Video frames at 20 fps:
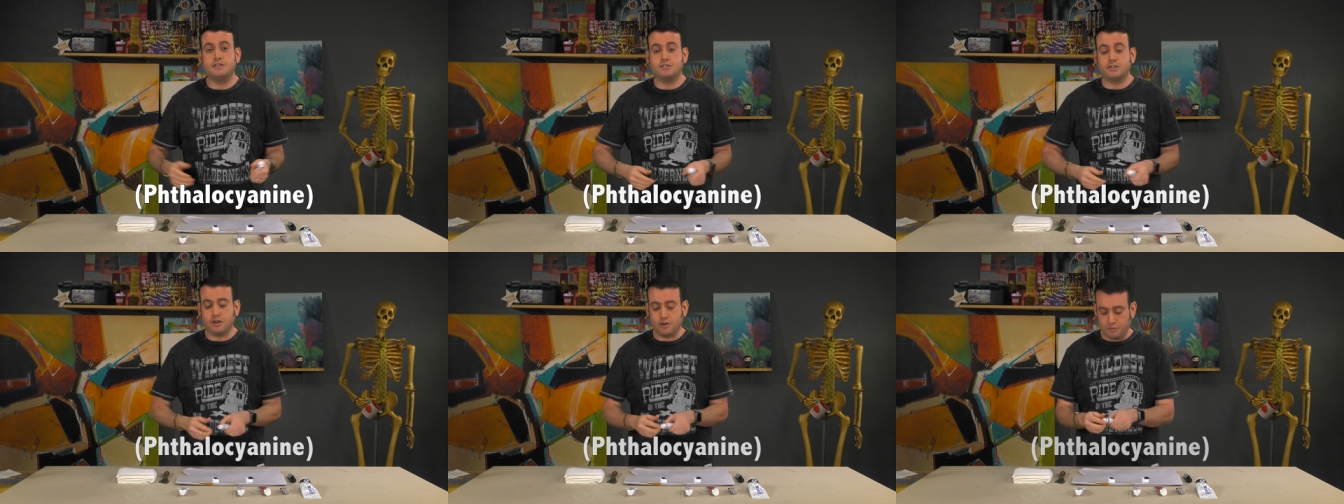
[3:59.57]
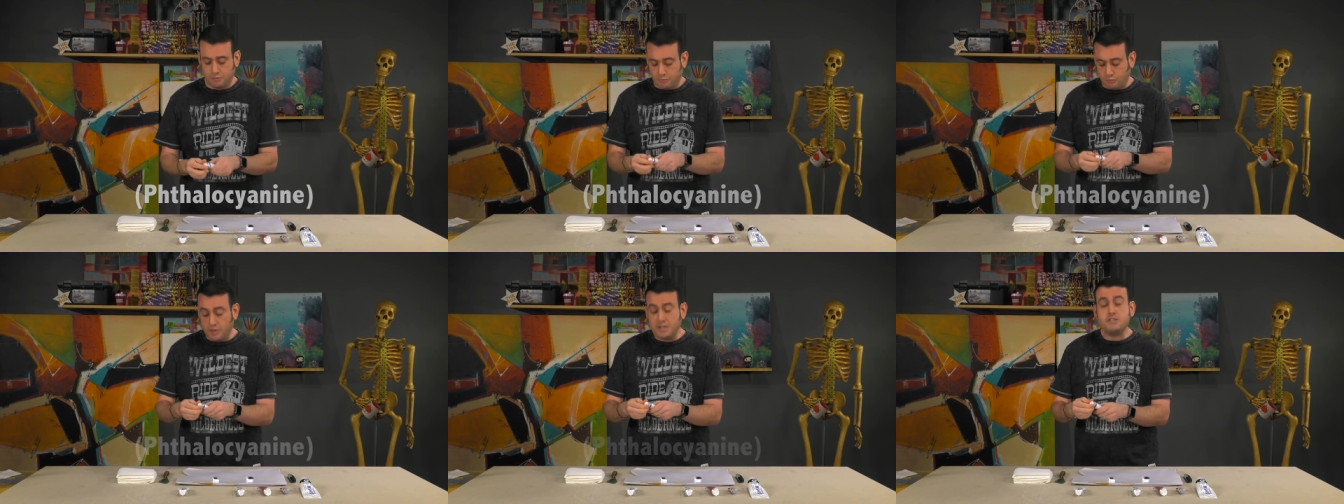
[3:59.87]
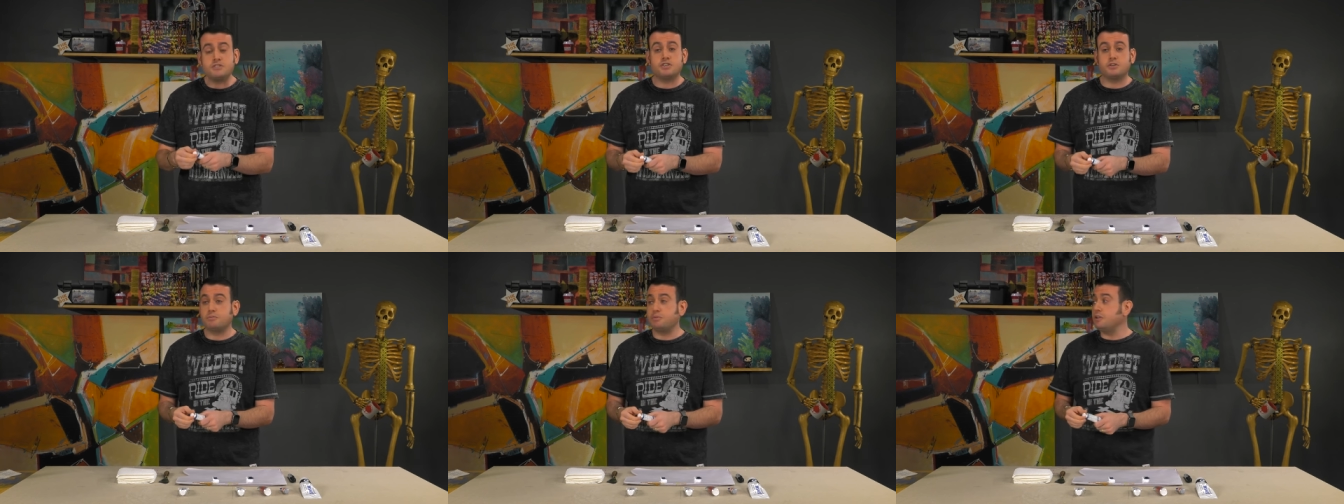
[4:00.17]
So
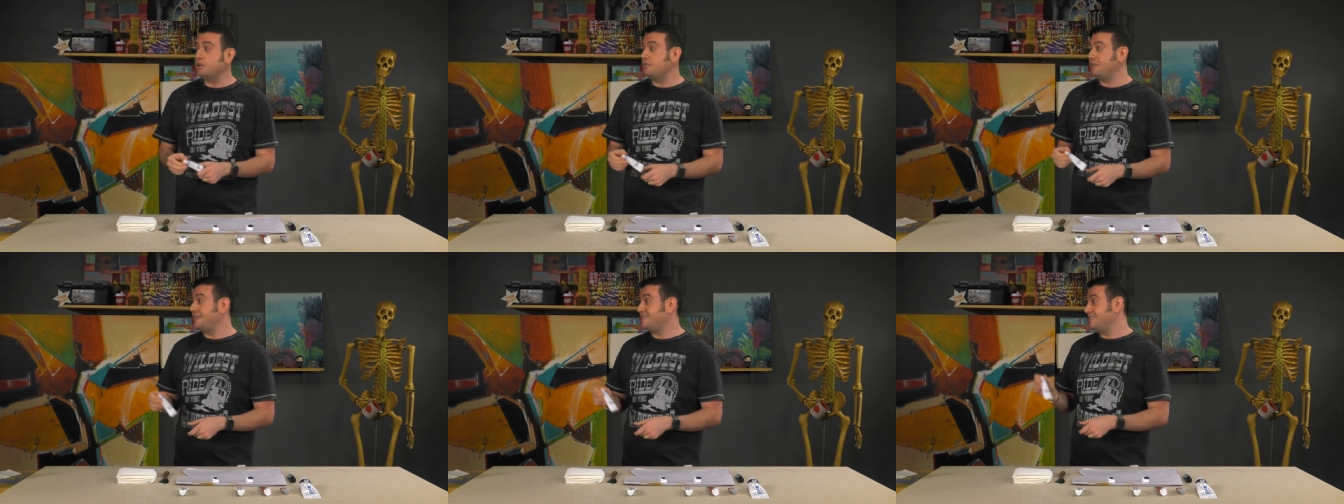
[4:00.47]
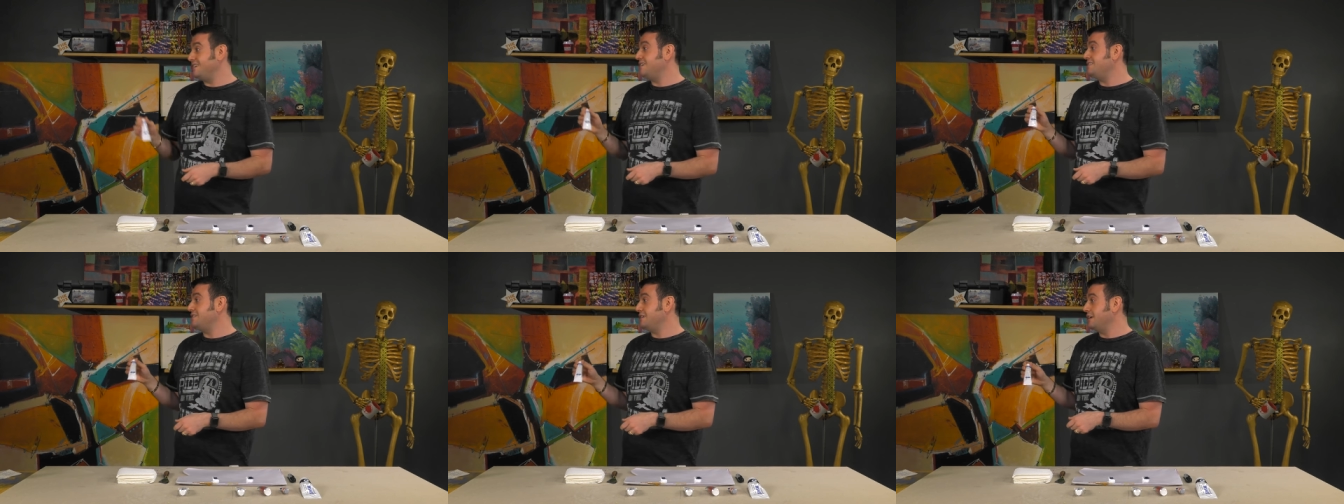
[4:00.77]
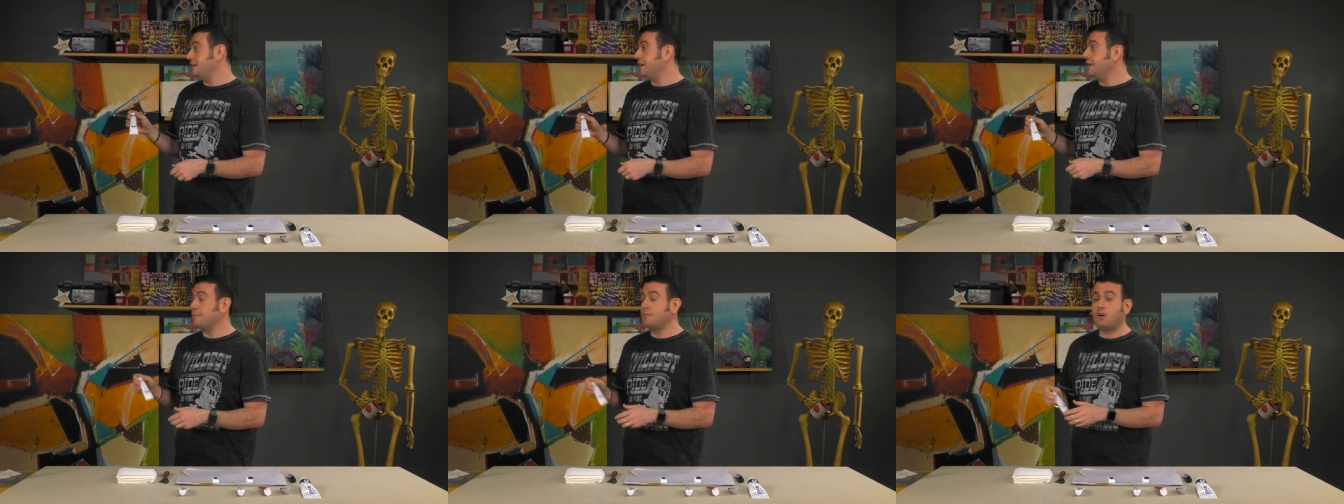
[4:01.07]
Windsor Blue, that's
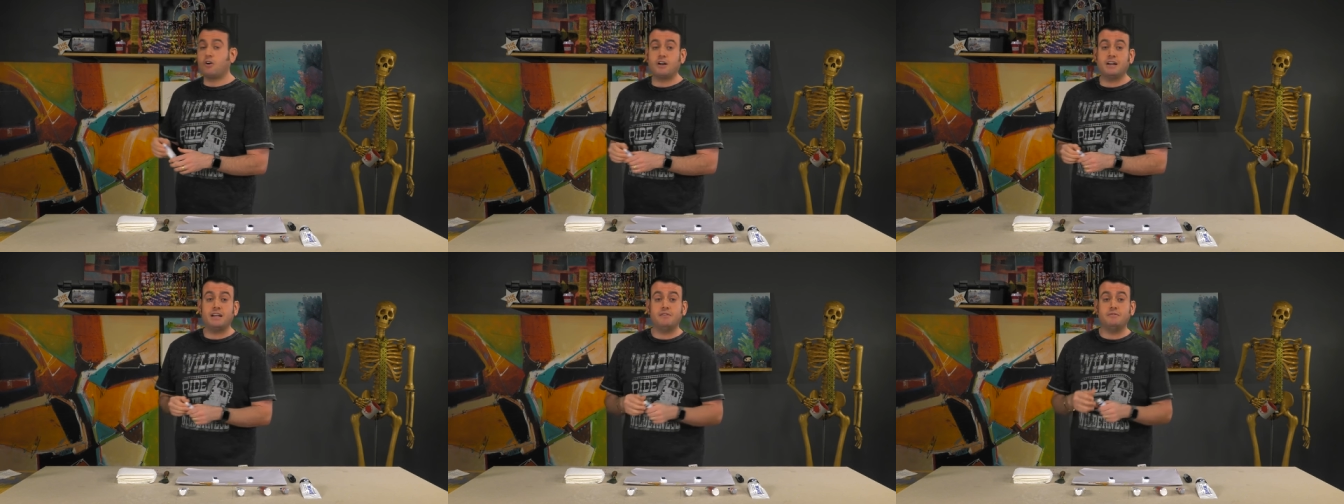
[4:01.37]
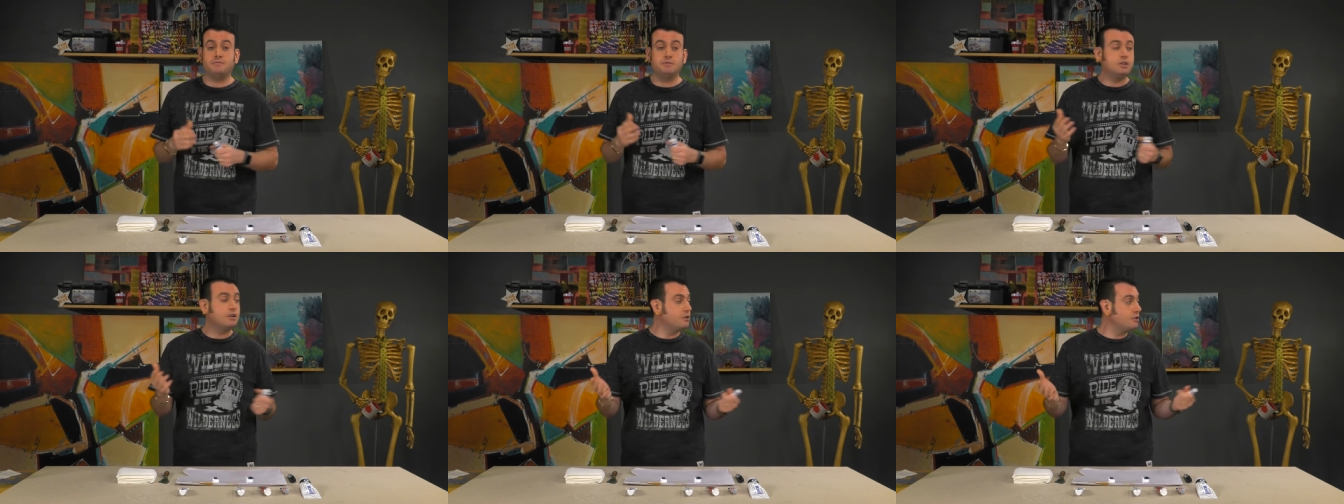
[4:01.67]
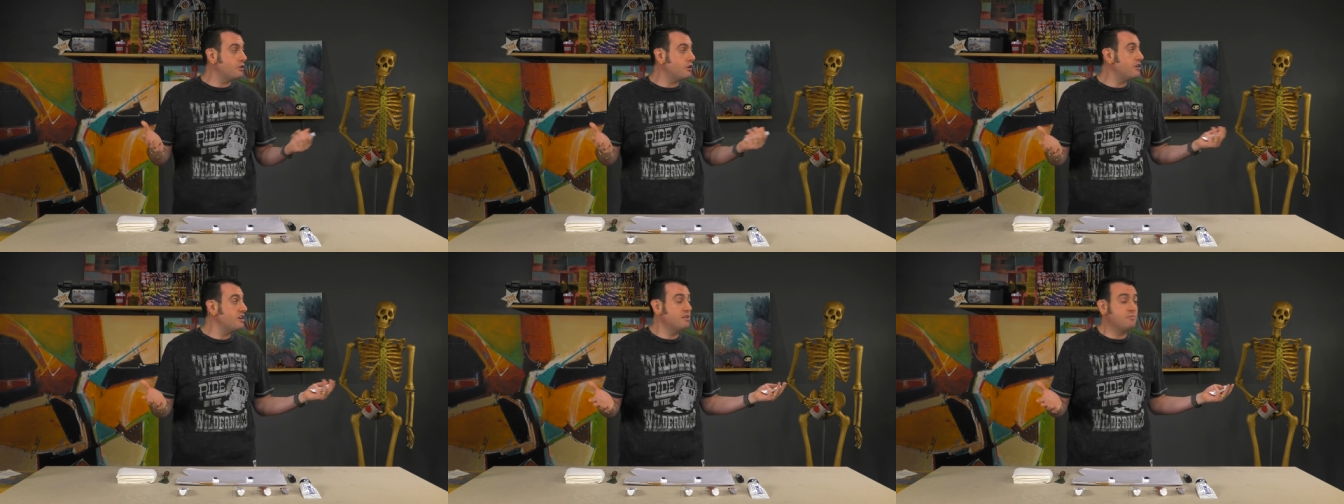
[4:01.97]
easy, and I'm already you know
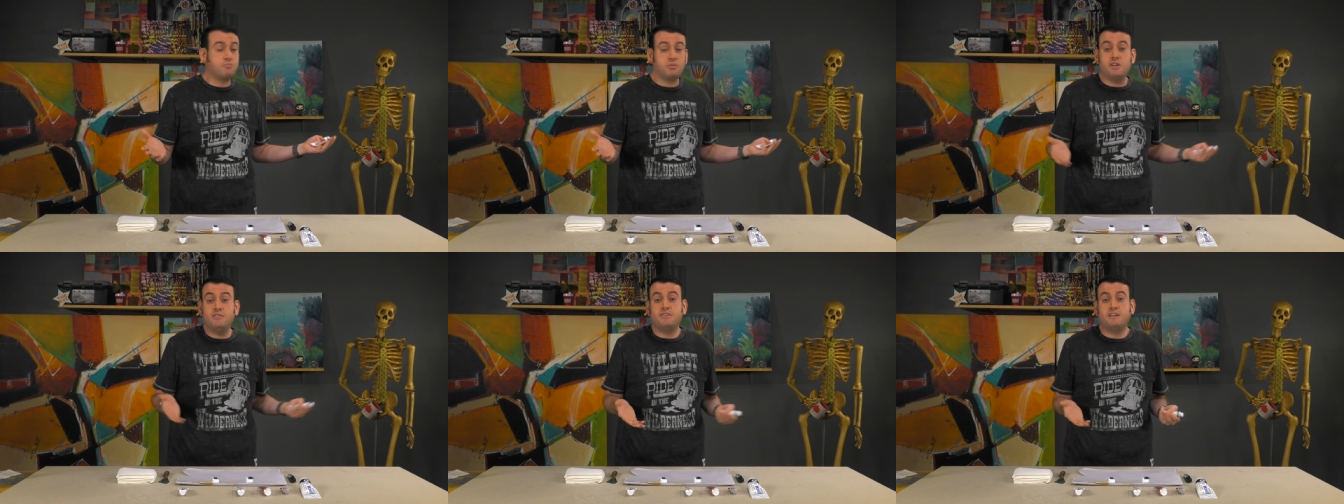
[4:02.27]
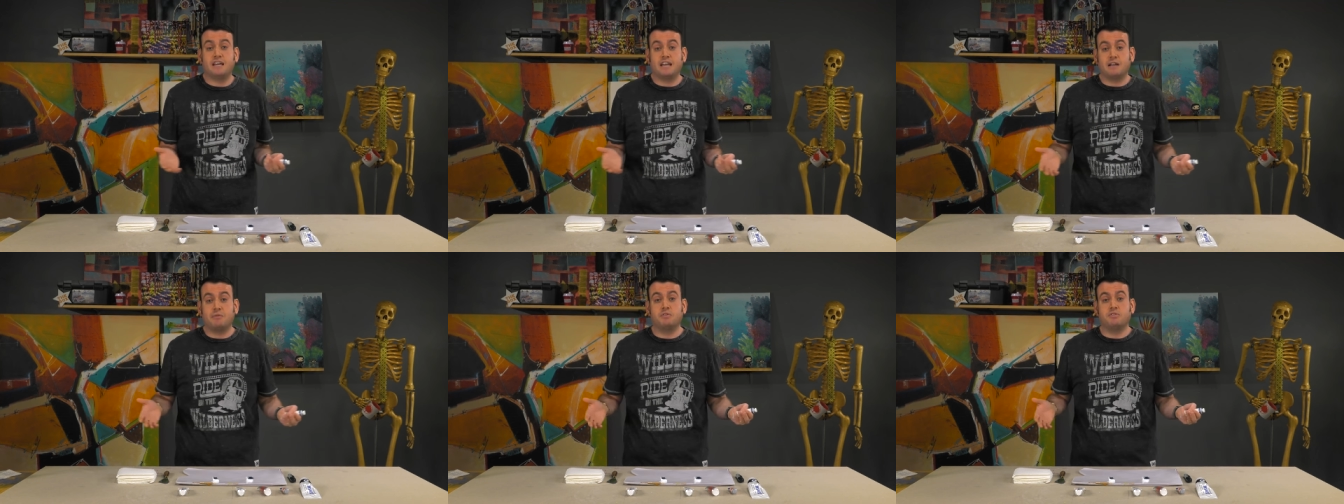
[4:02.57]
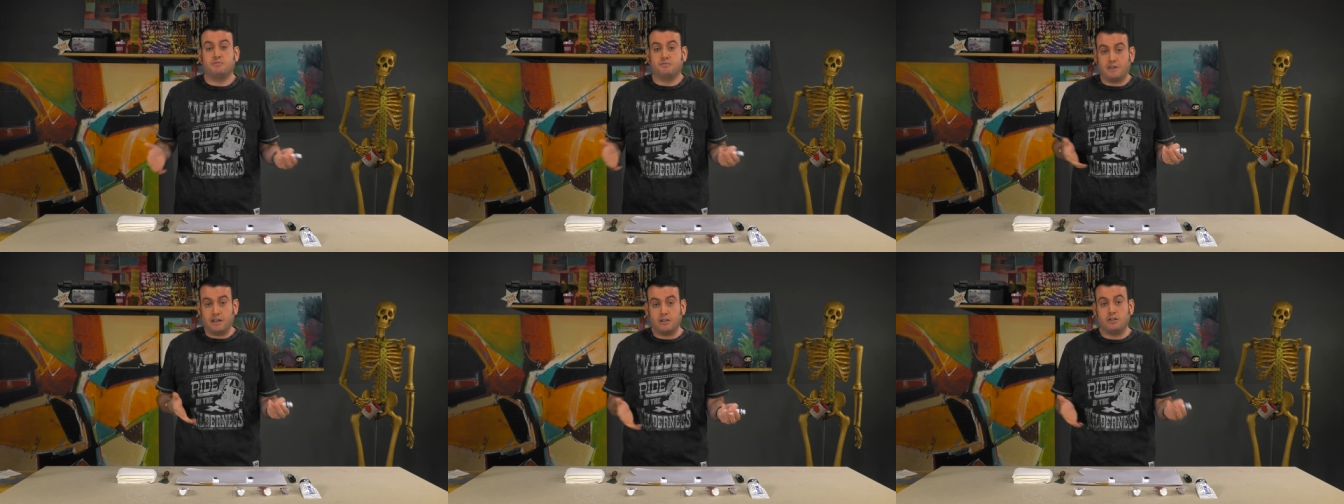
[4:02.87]
you're already abbreviating it
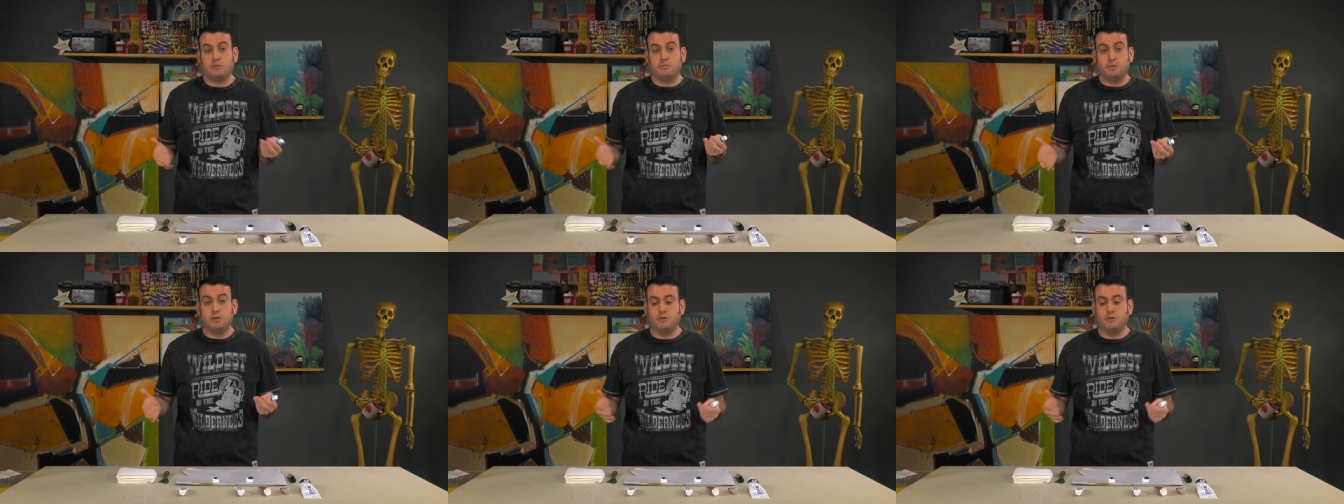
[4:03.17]
with Phthalo